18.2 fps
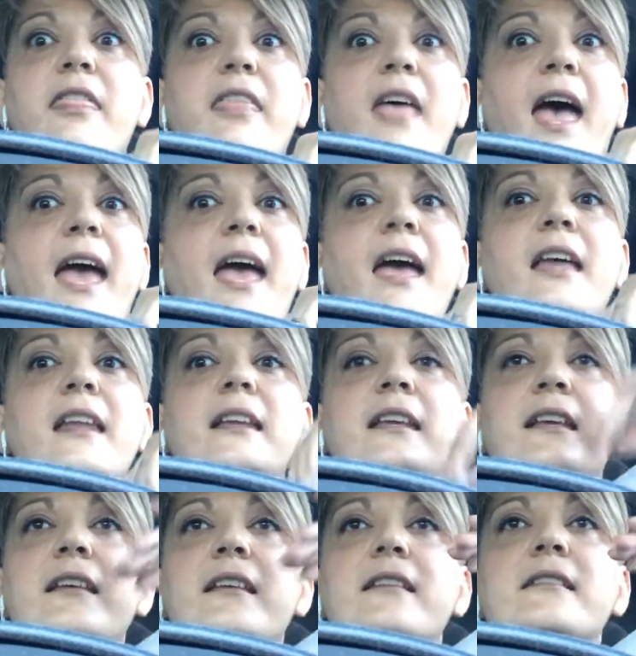
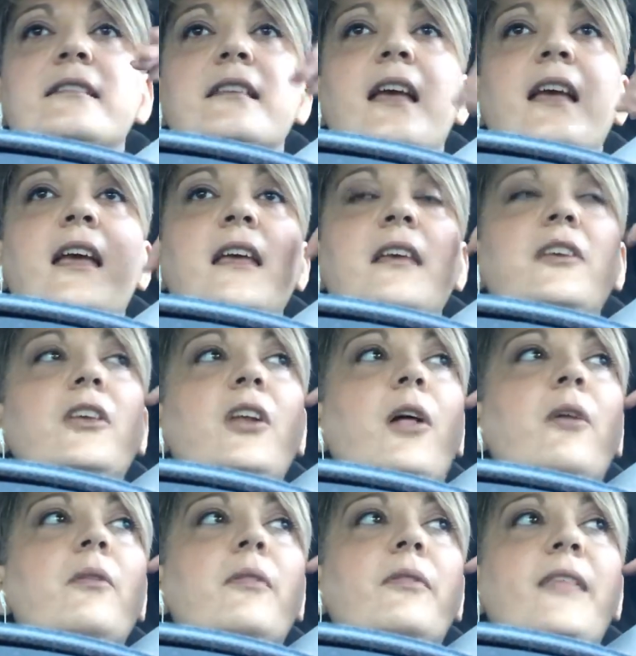That is, you
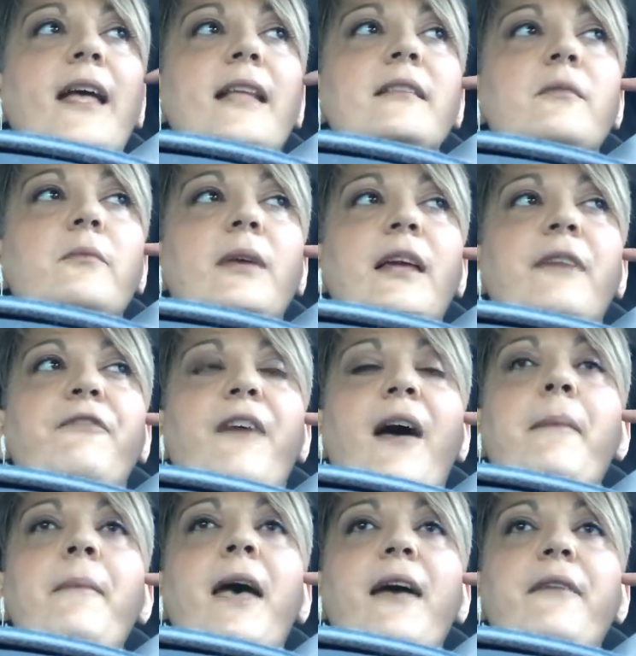know, that if
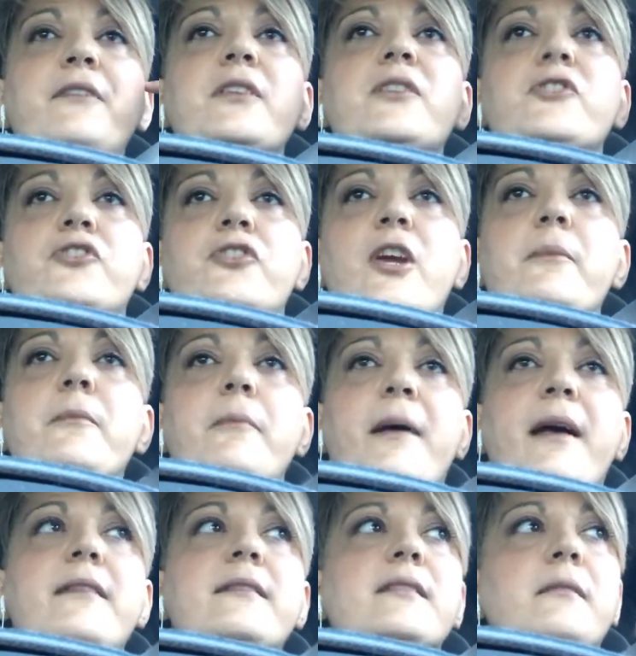I'm having a stream
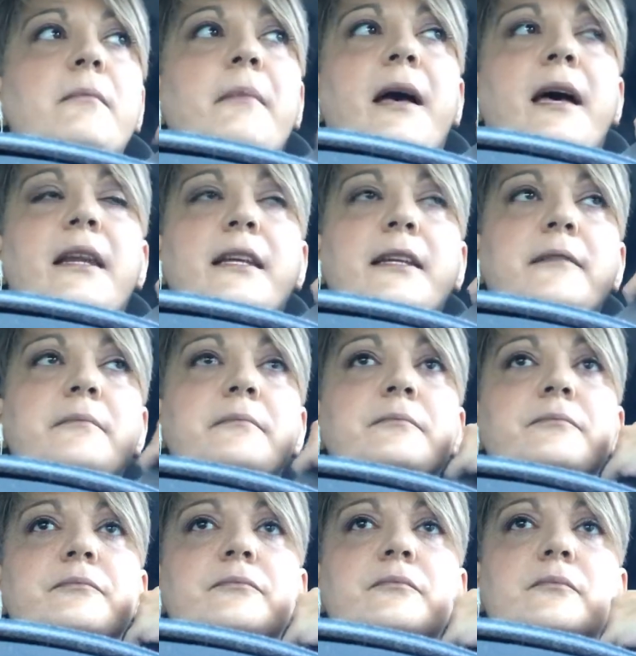about somebody,
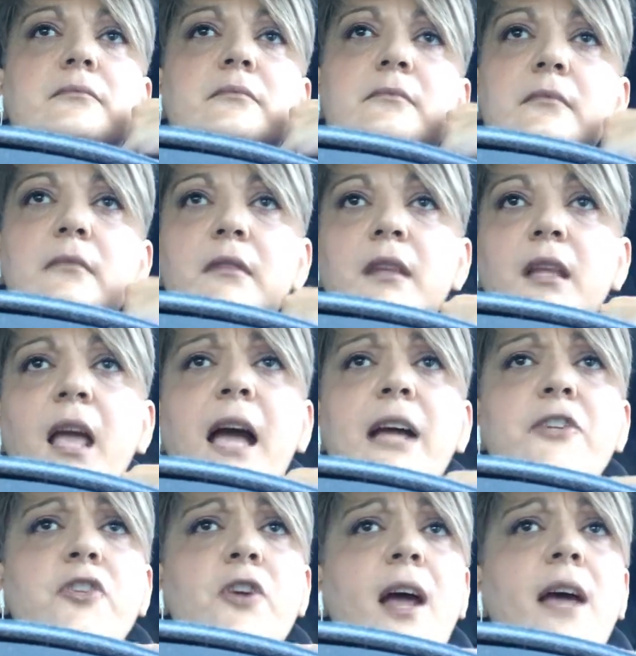
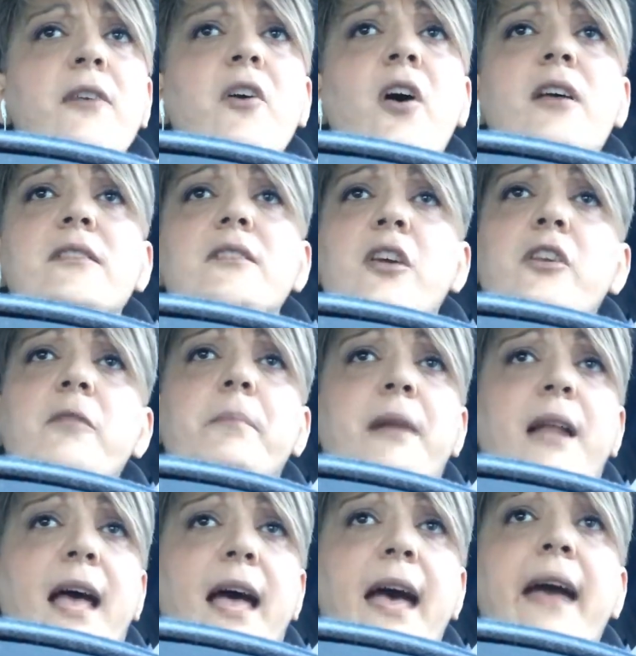I try not to,
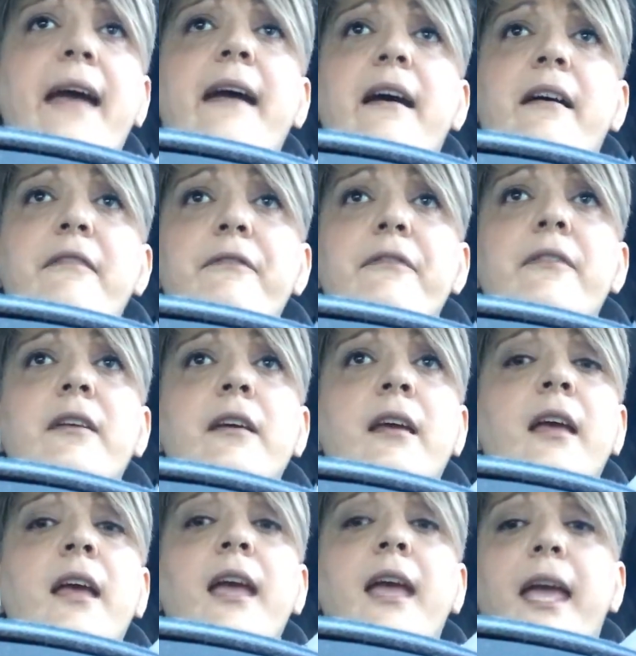but I have
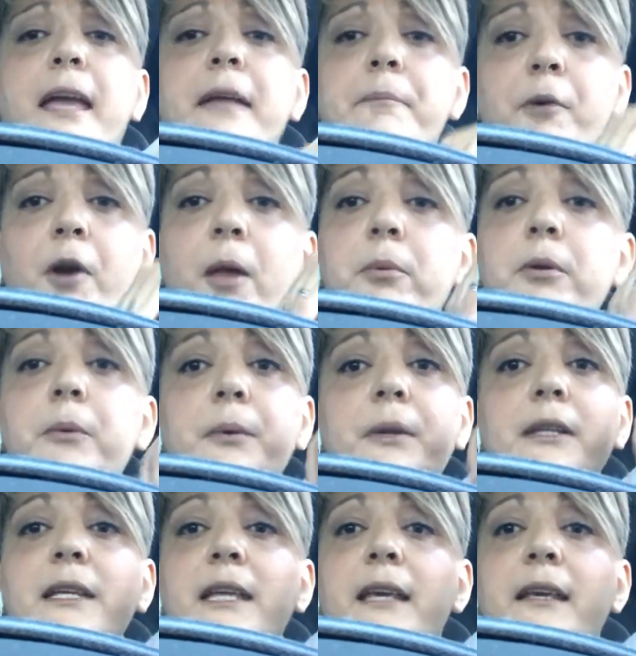and probably
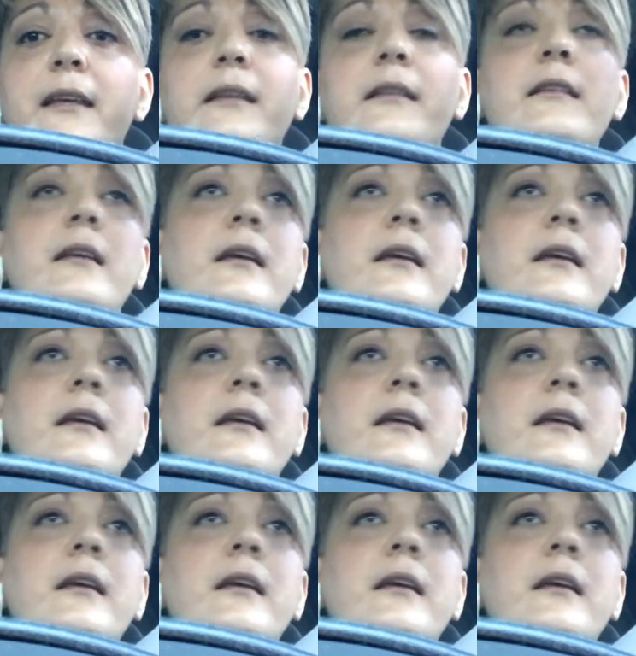will again.